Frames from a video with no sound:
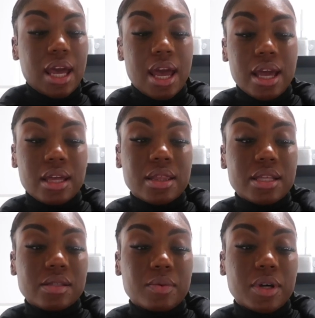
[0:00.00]
that
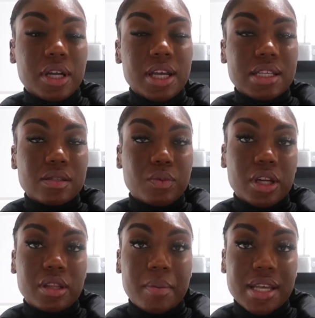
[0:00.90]
this one is one
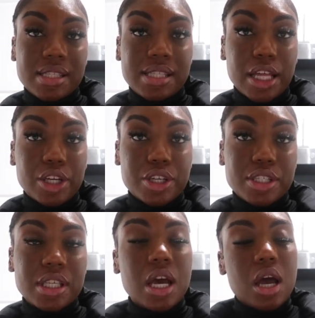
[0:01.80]
of the best
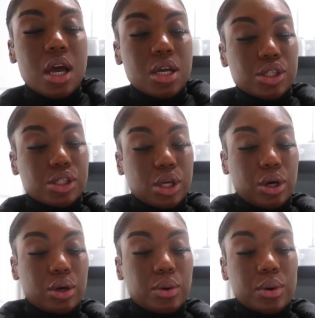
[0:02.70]
sellers.
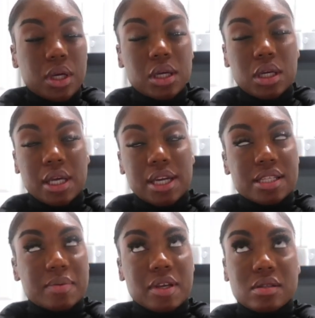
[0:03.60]
So, and
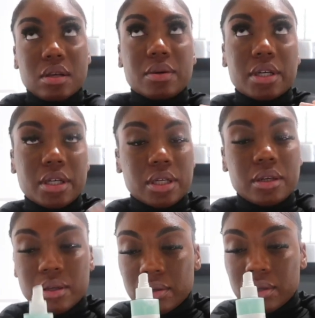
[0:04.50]
it smells so good
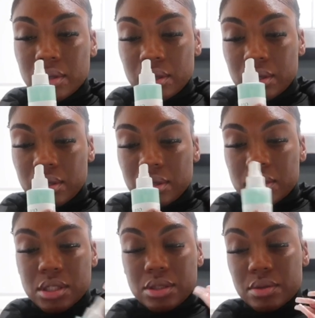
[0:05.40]

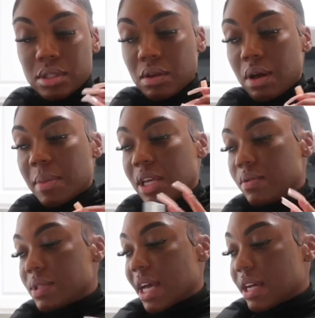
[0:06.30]
too. So I may
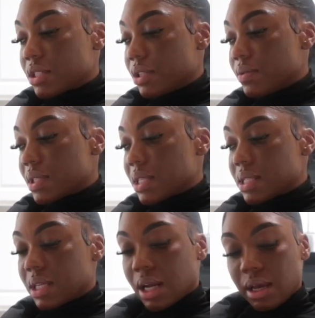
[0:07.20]
use, actually use
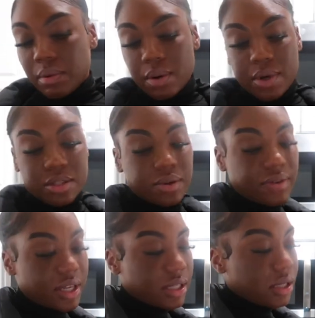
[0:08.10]
this tonight when I wash my
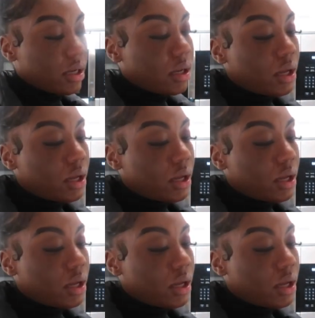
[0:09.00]
face.